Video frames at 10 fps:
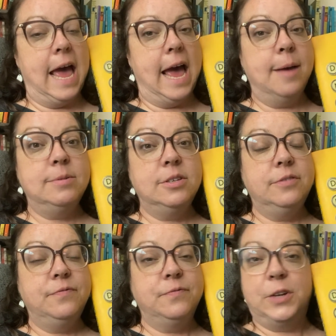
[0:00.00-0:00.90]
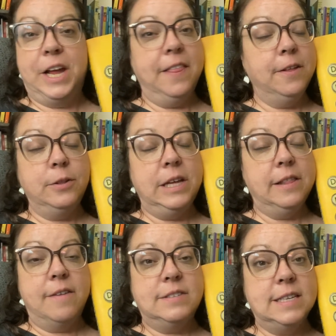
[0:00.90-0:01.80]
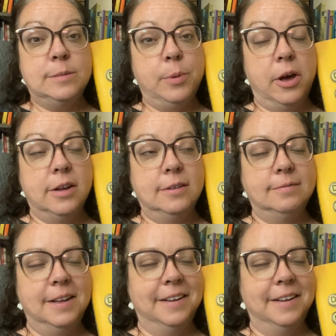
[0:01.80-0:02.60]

Absolutely loved this book.